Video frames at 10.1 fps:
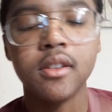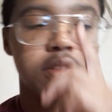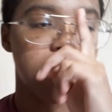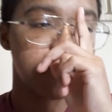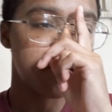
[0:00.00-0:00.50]

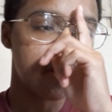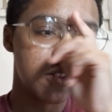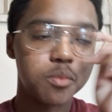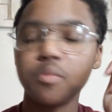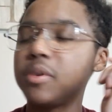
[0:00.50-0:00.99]
that's
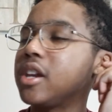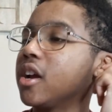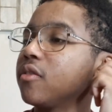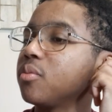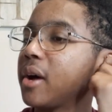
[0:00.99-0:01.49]
just, be
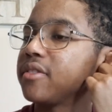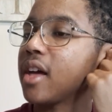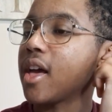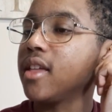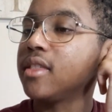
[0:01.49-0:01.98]
careful about
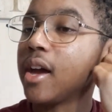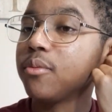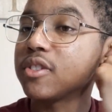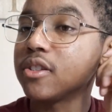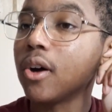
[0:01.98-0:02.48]
that. And that
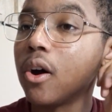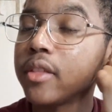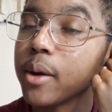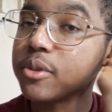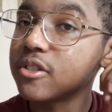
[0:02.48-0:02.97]
was a doll
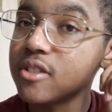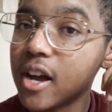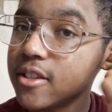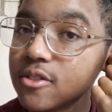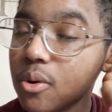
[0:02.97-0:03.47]
that was
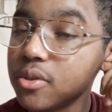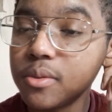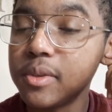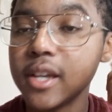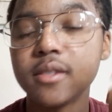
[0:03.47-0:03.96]
not sold
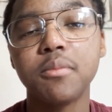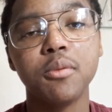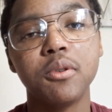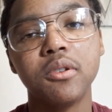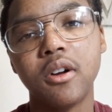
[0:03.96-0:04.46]
to me as a
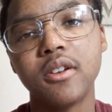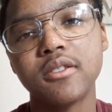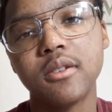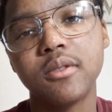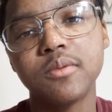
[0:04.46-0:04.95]
Boo Boo doll,
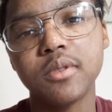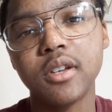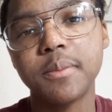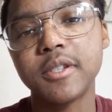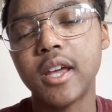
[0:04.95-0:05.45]
so it was really
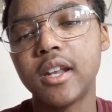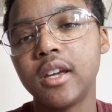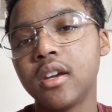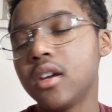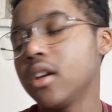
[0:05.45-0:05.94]
upsetting.